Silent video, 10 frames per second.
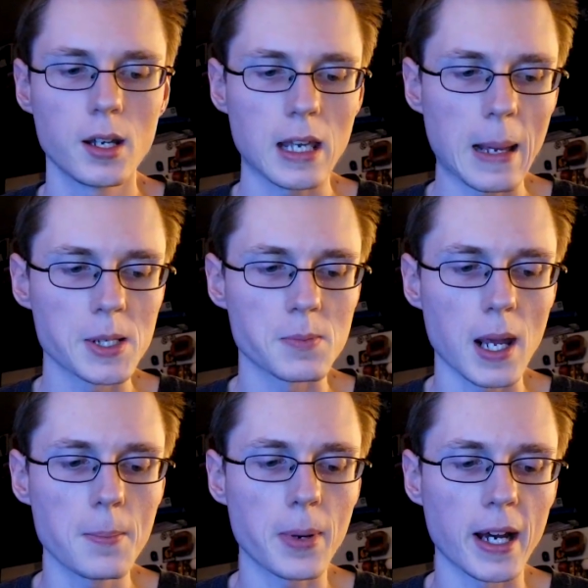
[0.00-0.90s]
games
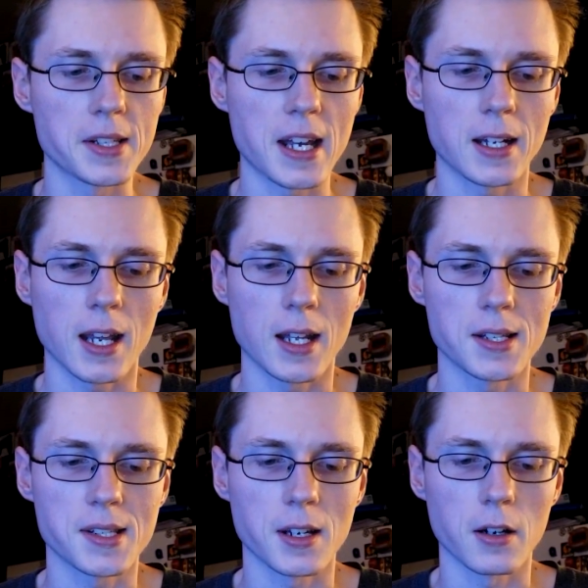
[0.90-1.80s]
made by Tengen,
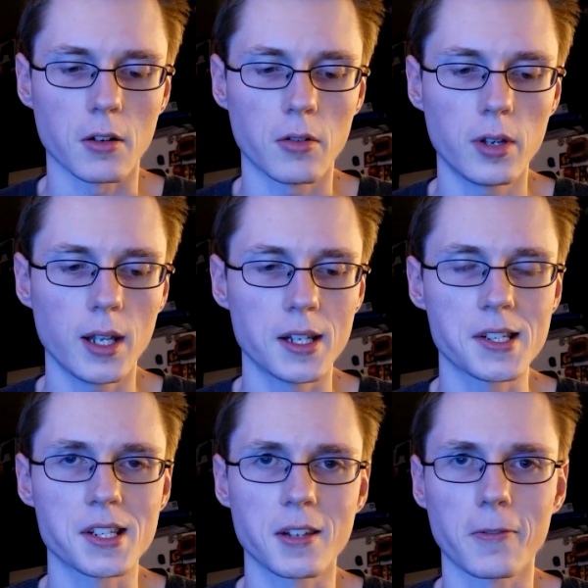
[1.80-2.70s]
and this
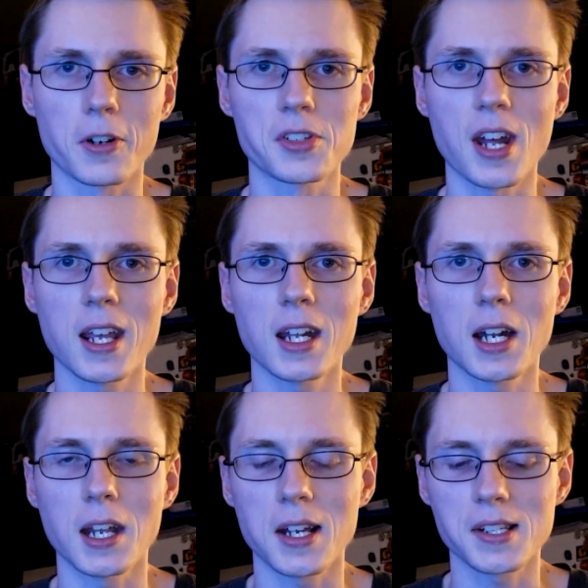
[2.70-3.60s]
is the first Tengen
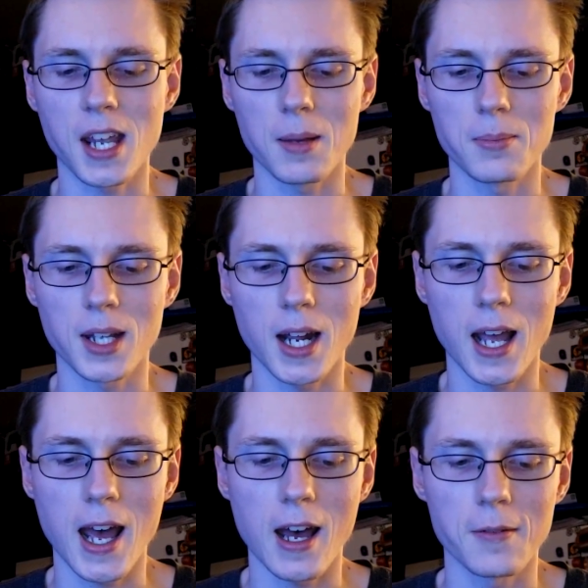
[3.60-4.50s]
NES game that I
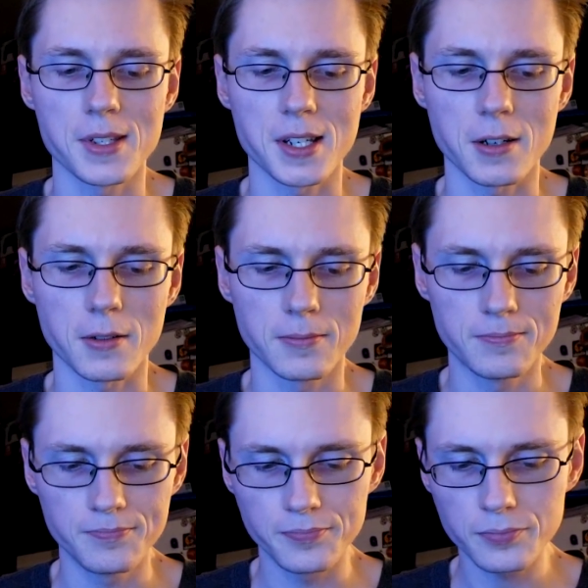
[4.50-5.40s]
have, so
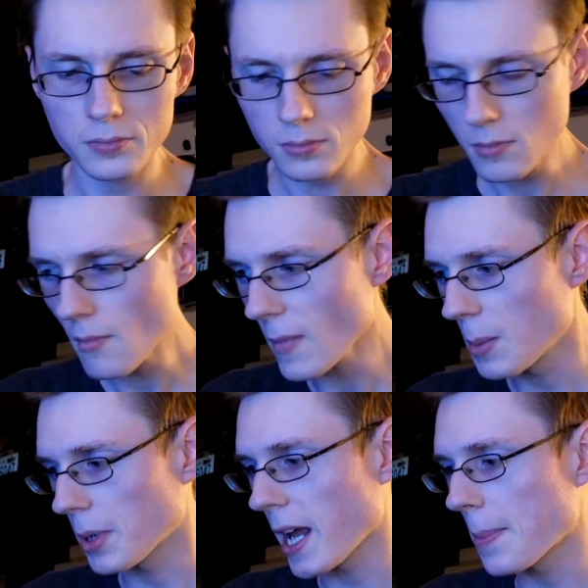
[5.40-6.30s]

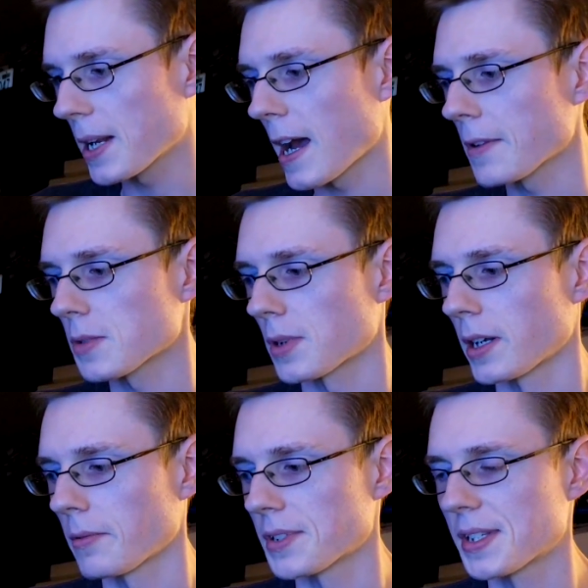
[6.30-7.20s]
pretty happy to have this one.
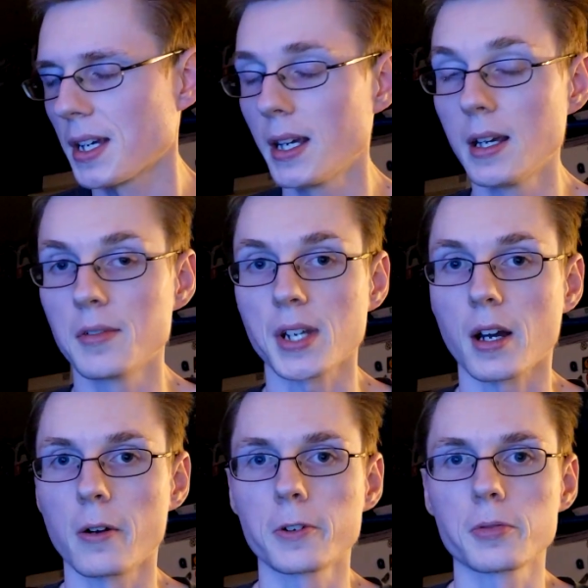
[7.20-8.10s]
It's like
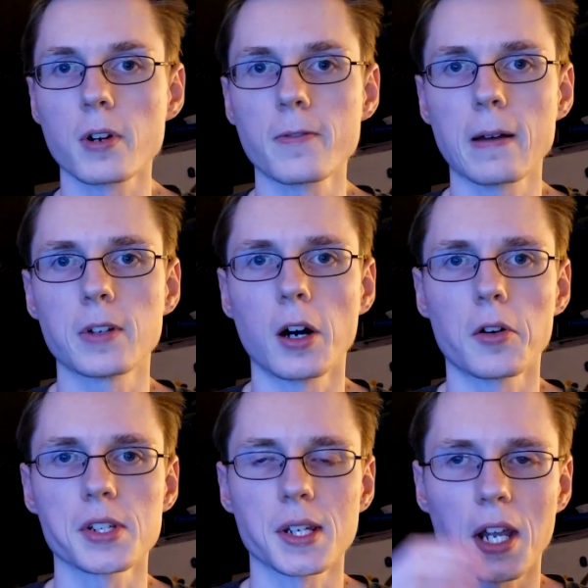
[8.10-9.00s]

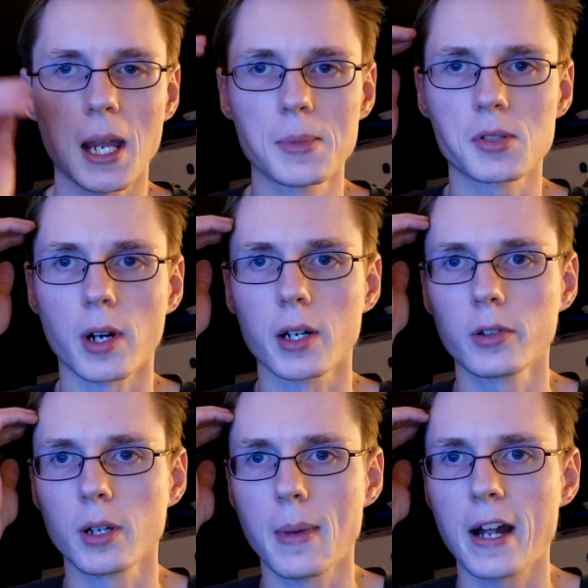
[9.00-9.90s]
$125 at the game store. I can
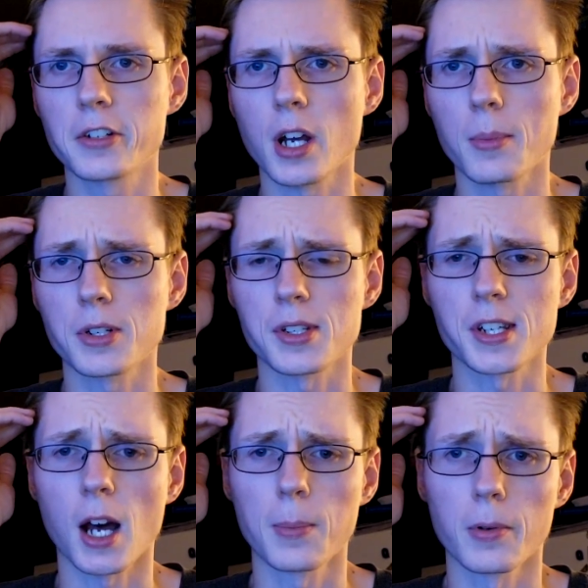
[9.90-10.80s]
only imagine how much a
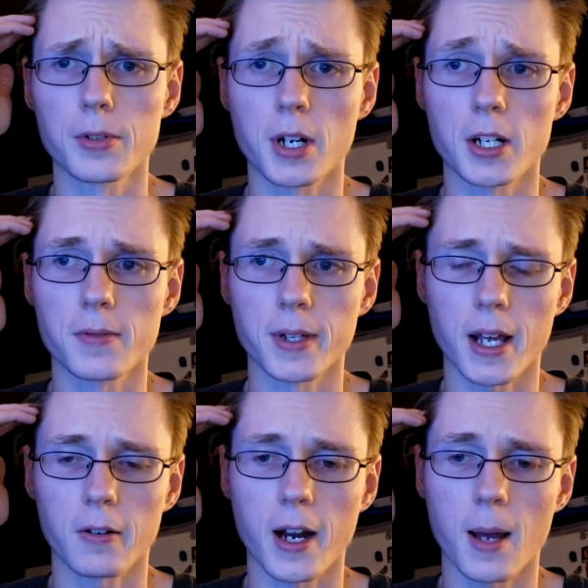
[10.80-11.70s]
scalper would charge for that
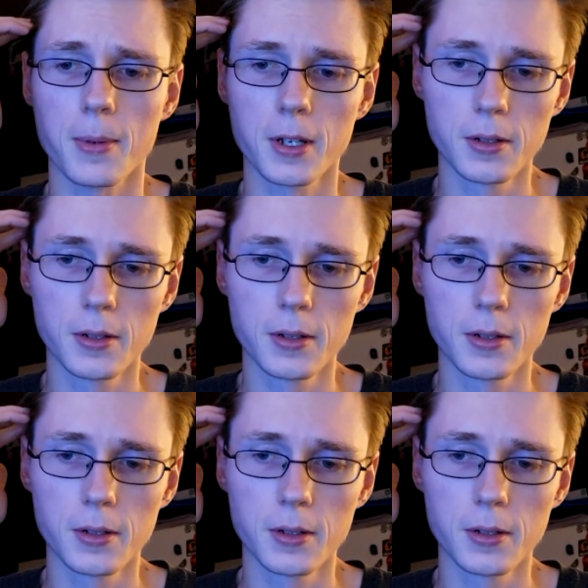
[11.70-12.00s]
crap.